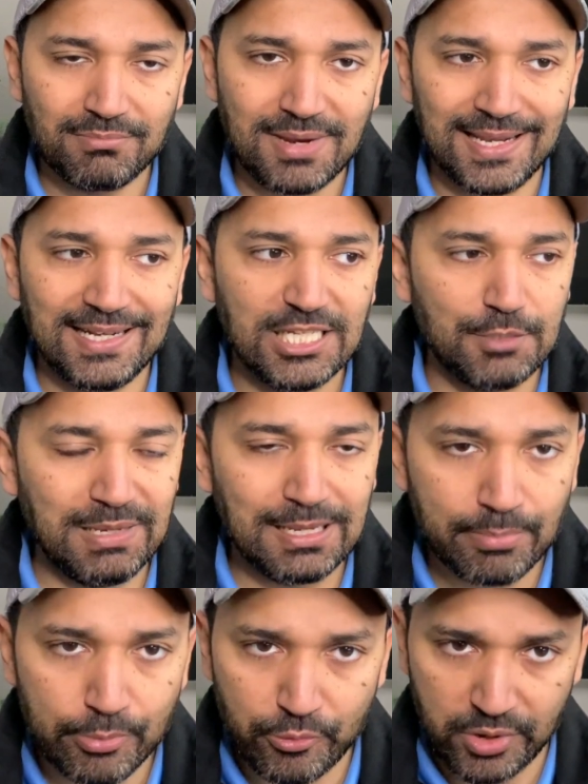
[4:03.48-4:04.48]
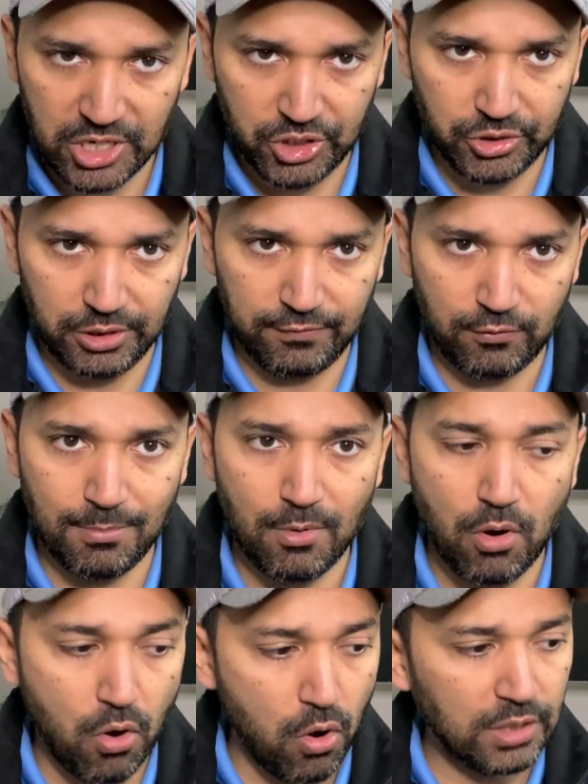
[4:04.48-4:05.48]
market is being pressured from
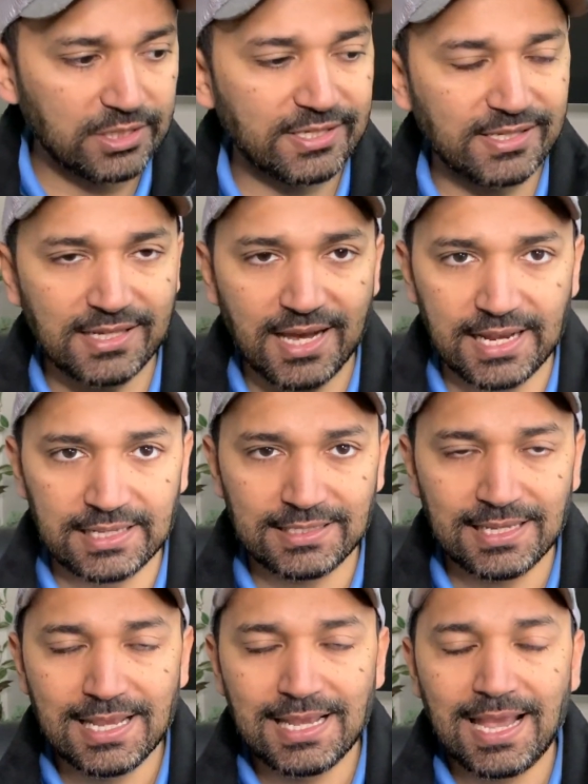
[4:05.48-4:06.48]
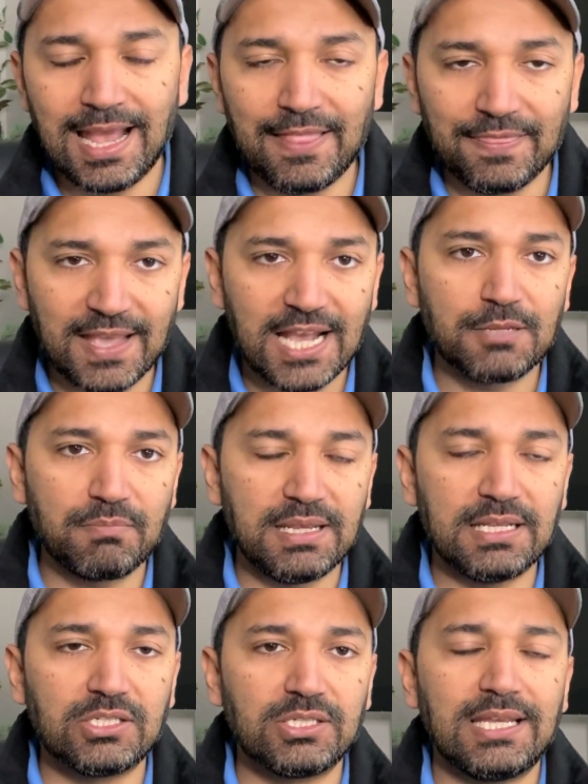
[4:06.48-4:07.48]
all sides, and that
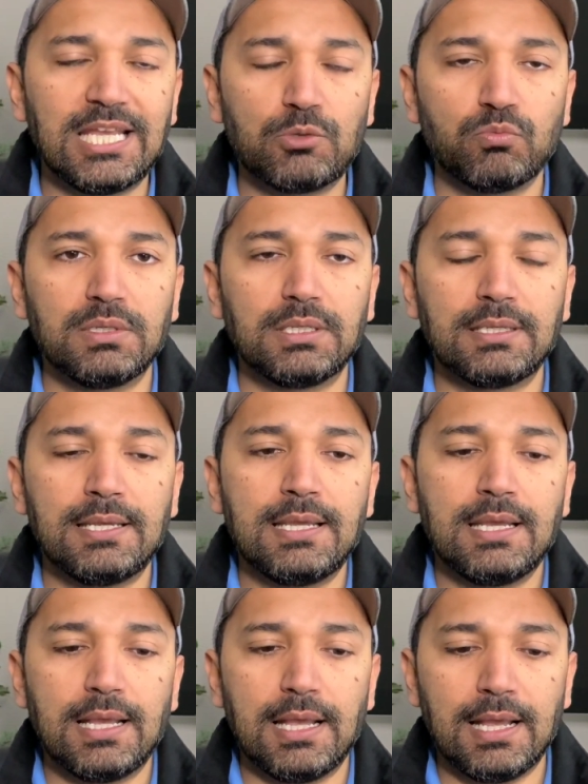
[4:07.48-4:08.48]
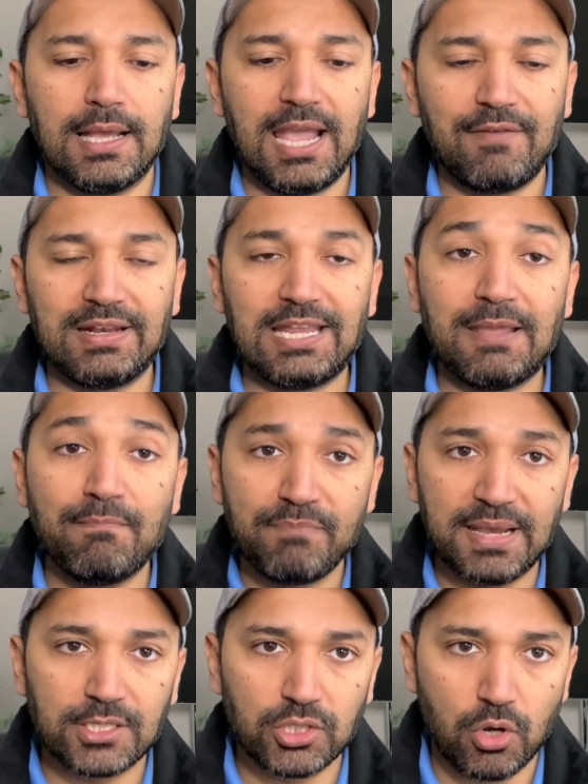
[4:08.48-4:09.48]
means it will have an
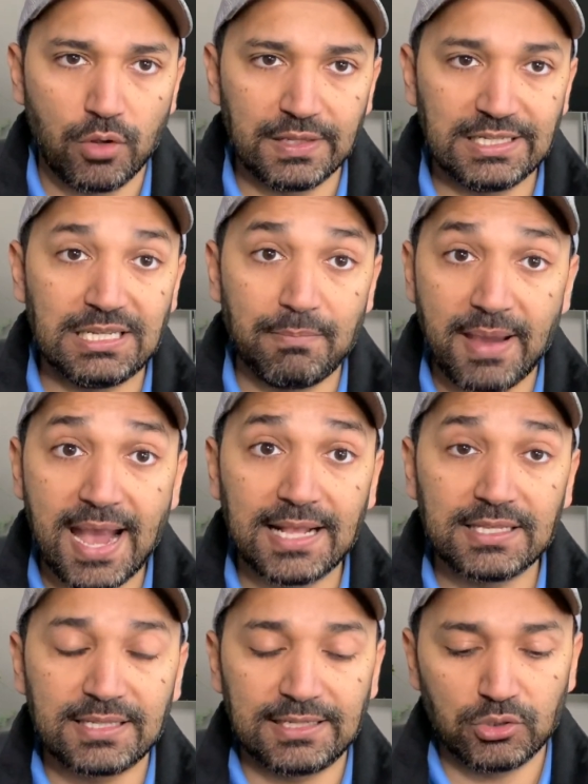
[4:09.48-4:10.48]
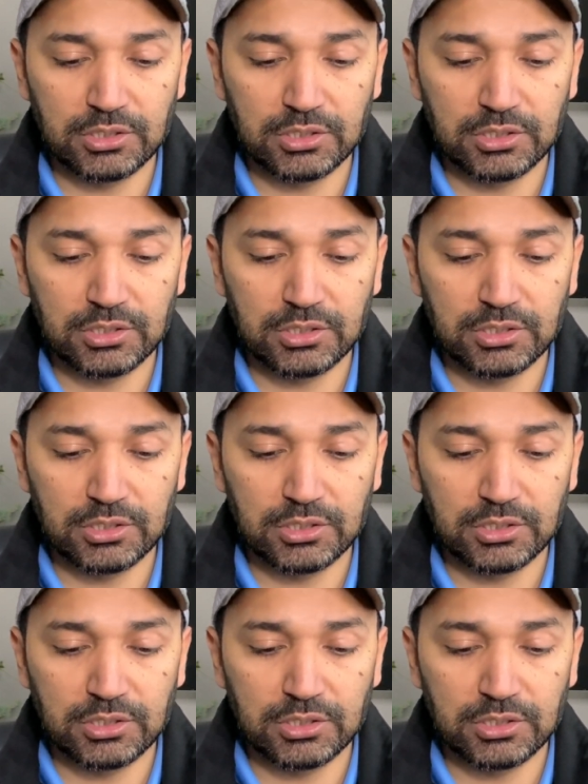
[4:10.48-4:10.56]
impact on the demand side.